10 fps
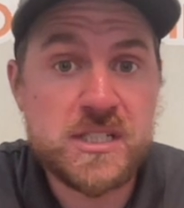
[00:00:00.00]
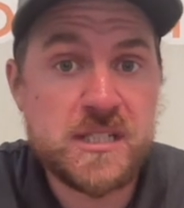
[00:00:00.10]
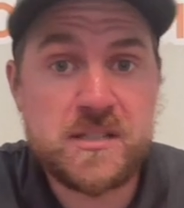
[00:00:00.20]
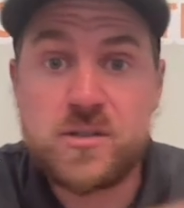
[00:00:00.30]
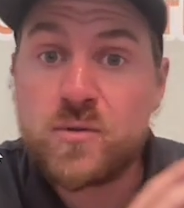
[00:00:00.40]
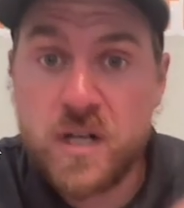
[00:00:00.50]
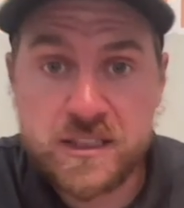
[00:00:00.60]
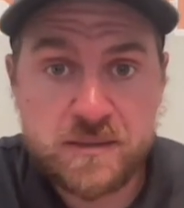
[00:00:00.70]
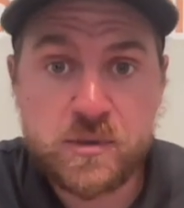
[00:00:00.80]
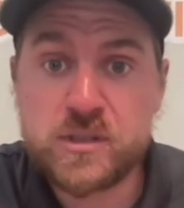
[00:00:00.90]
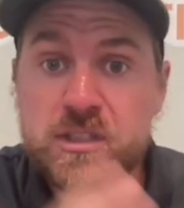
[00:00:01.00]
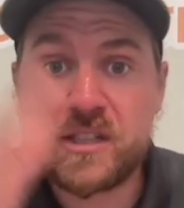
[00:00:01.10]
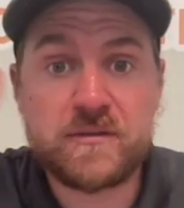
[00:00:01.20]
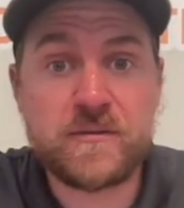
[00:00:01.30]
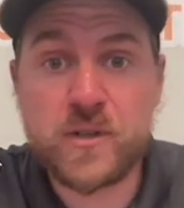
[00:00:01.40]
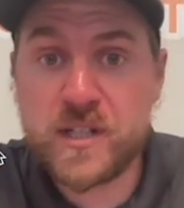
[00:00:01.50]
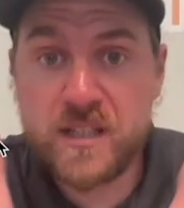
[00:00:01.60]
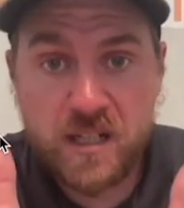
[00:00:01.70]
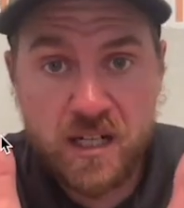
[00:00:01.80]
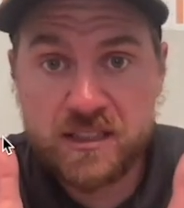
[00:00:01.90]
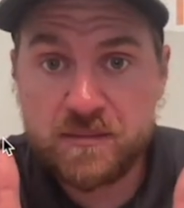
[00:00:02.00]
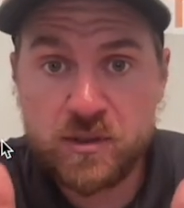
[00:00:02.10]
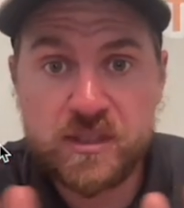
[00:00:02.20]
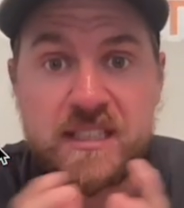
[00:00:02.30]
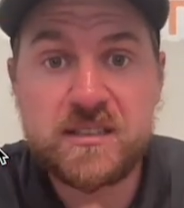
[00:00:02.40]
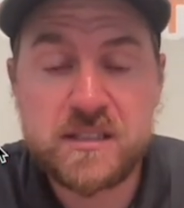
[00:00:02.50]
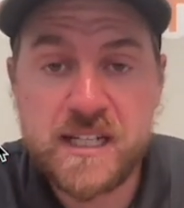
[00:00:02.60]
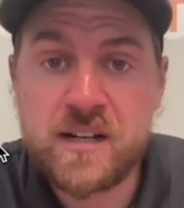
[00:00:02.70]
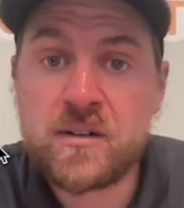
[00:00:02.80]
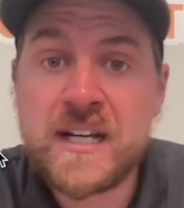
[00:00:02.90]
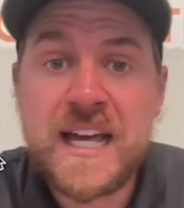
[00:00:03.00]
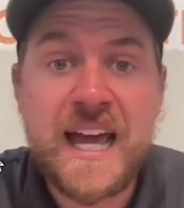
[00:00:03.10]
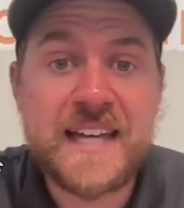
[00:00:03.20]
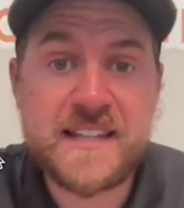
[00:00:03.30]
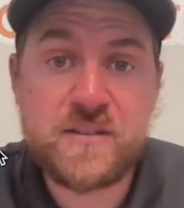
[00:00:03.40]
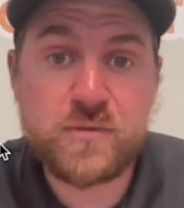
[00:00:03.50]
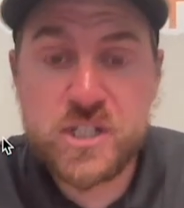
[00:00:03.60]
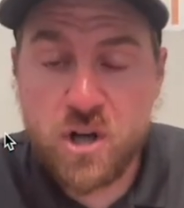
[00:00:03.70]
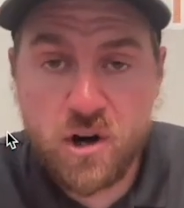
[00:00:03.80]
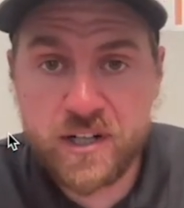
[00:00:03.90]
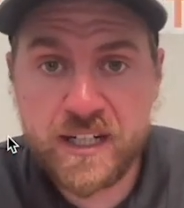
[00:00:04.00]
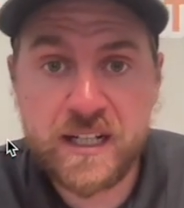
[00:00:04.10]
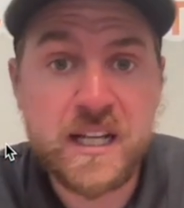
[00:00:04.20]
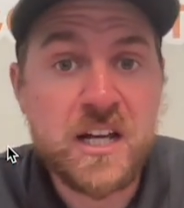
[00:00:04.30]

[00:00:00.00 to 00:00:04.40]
is new customers, converting the customers into sale, and then retargeting.